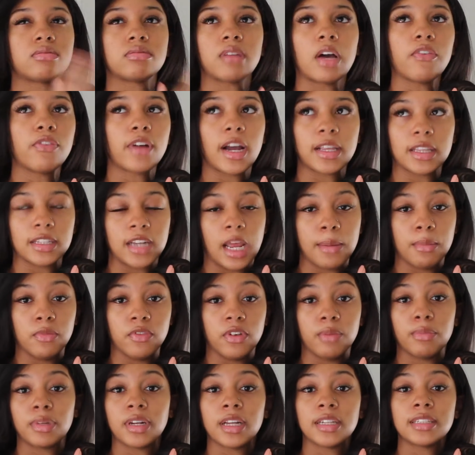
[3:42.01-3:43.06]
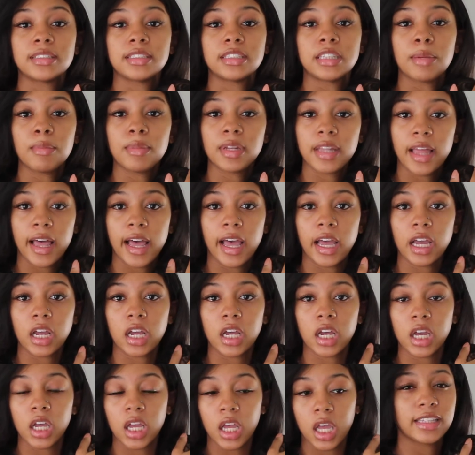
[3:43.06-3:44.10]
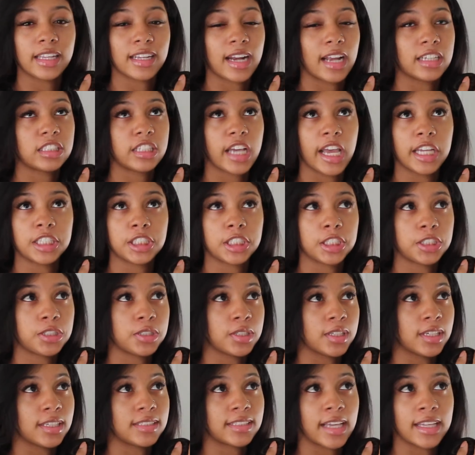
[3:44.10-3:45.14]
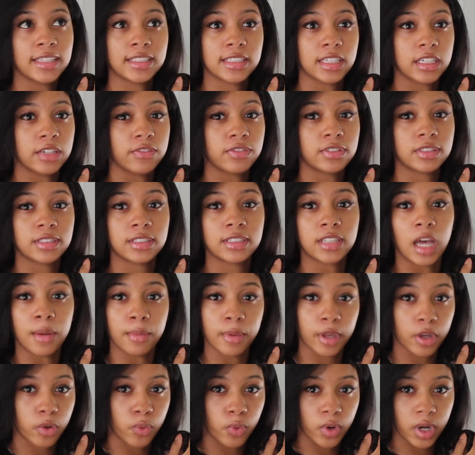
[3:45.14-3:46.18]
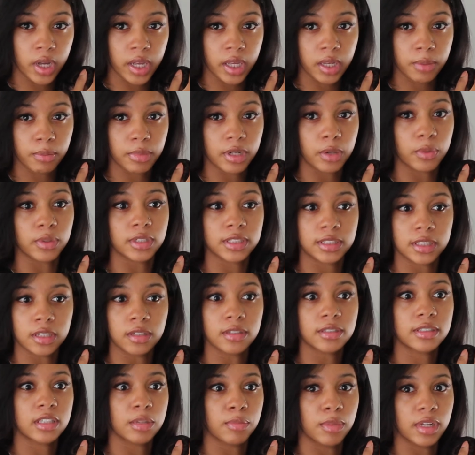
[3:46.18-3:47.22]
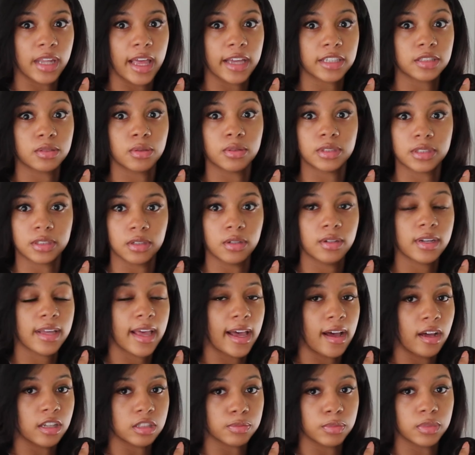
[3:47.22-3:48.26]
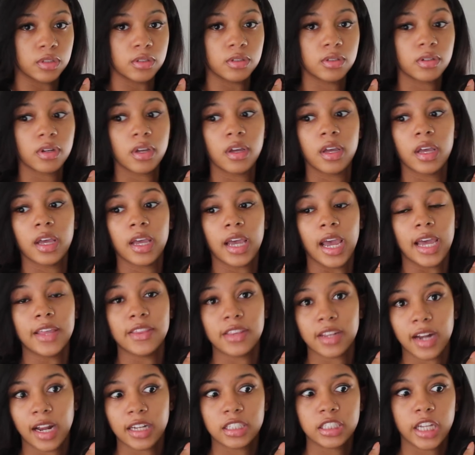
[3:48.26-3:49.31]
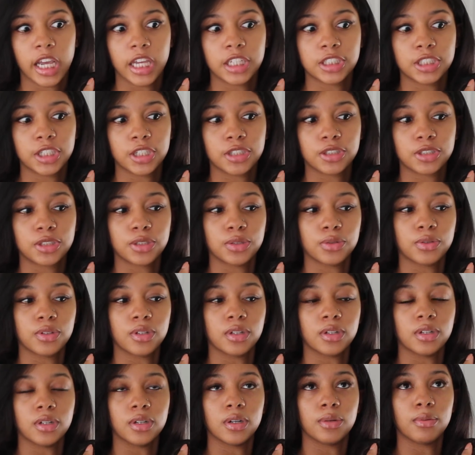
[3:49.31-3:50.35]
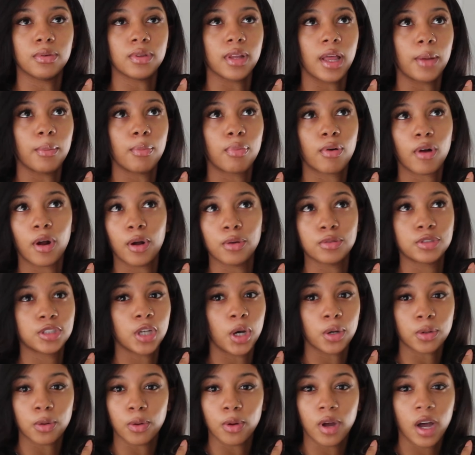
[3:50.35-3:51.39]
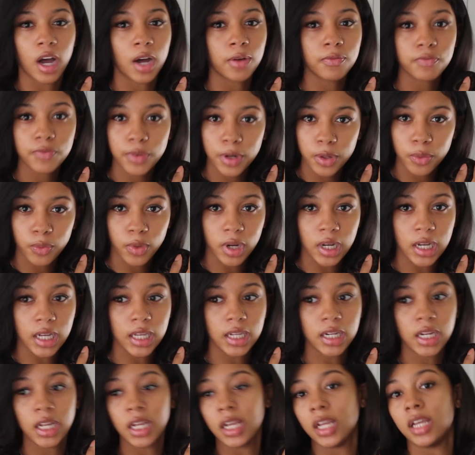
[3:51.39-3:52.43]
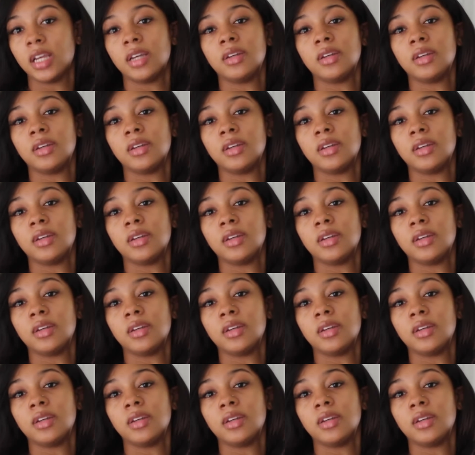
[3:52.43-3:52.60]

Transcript: I forgot the name of it, but it's Similac. Then I changed it to the sensitive stomach one, but it was still Similac, so was still cow's milk. And then I changed it to the Pro Total Comfort one.